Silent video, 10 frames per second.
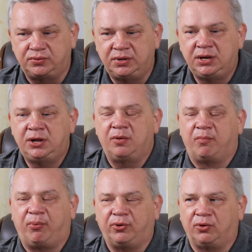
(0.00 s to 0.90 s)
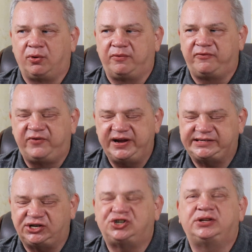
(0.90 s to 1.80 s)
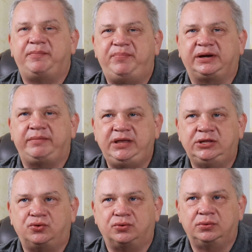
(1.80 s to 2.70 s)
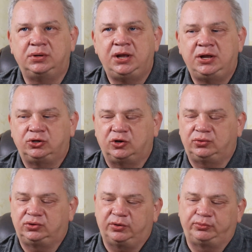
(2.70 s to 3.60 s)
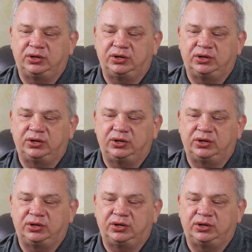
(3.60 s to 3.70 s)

was carved in super hard granite rocks, i.e.